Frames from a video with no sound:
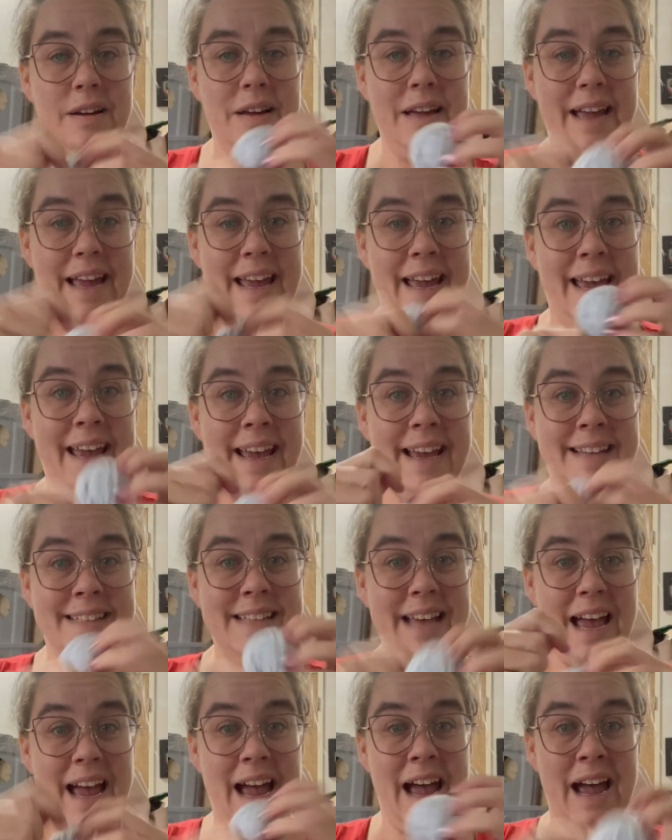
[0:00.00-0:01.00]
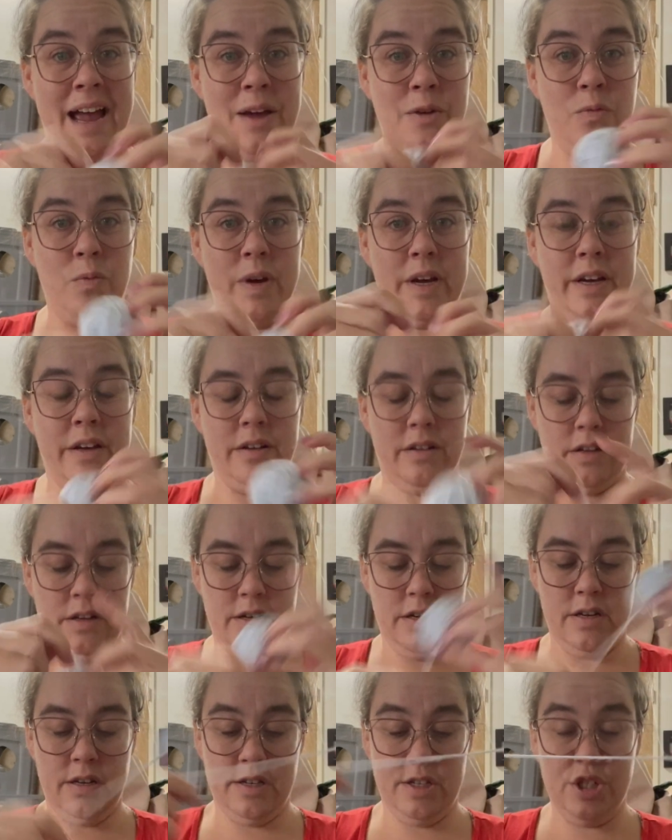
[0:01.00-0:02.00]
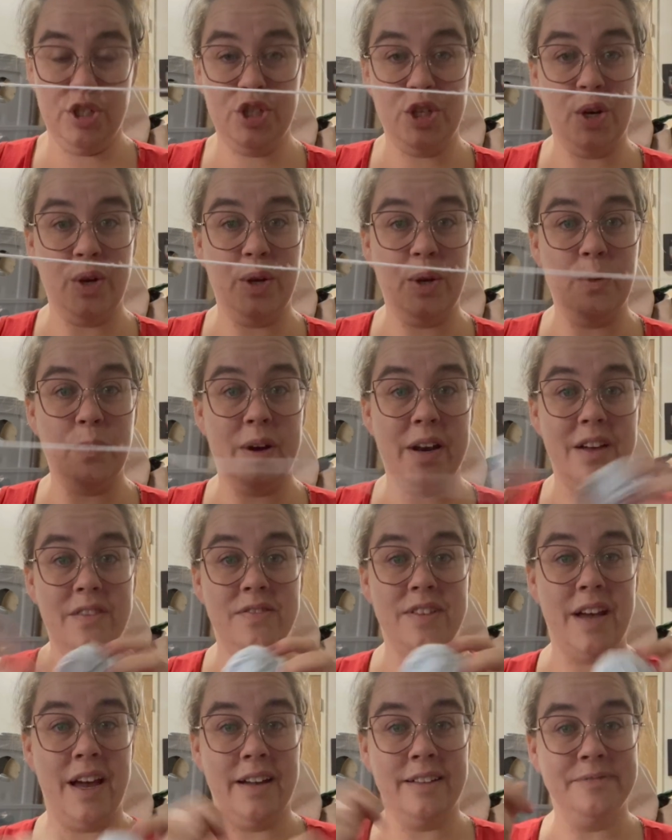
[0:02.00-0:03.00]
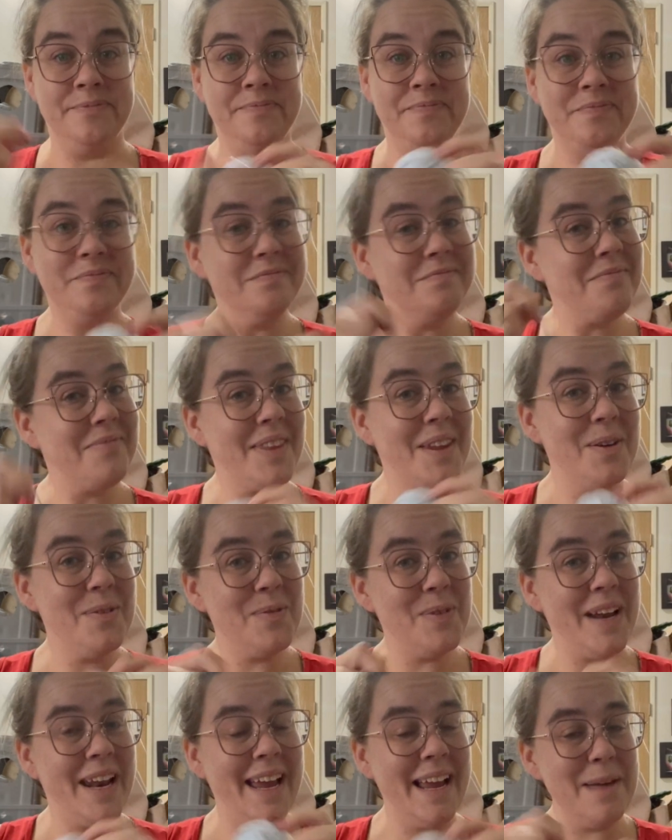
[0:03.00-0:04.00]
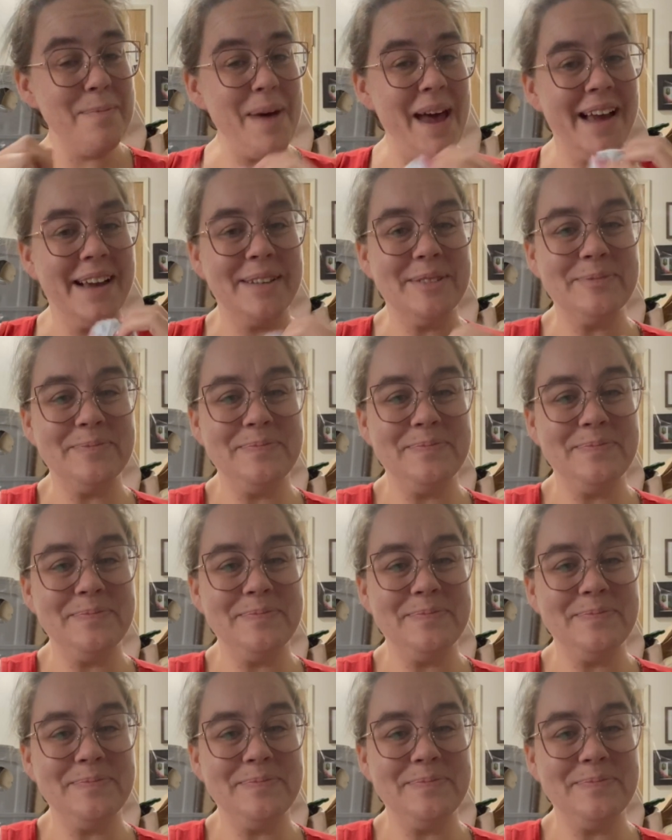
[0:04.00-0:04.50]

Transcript: and I will show you what I've done when I get back.